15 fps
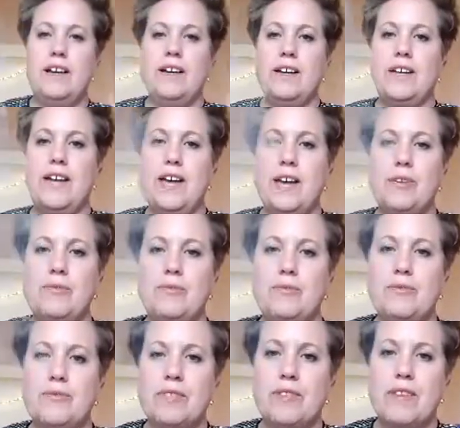Okay.
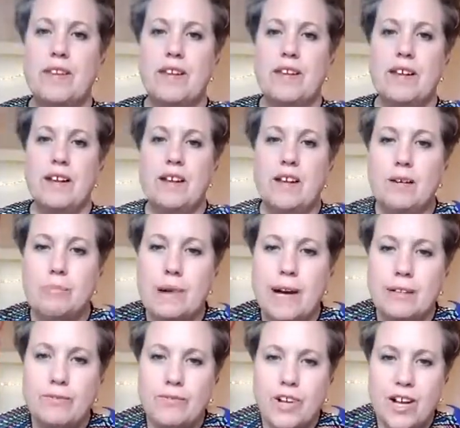
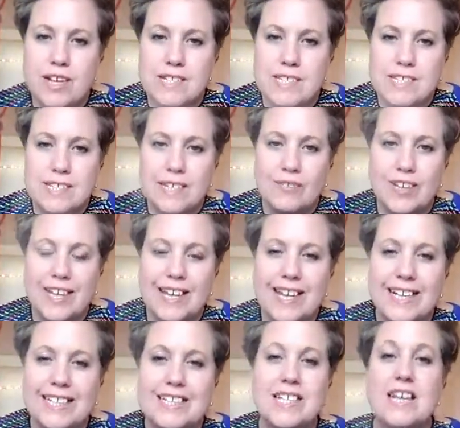Belfast, living in
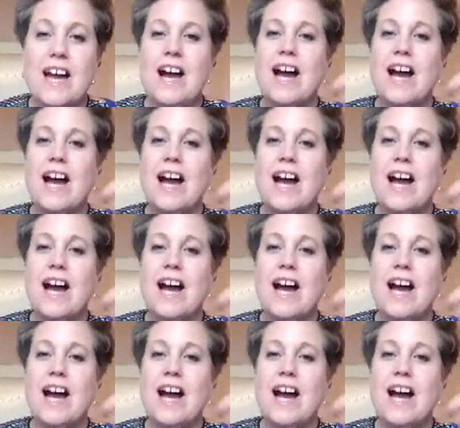England.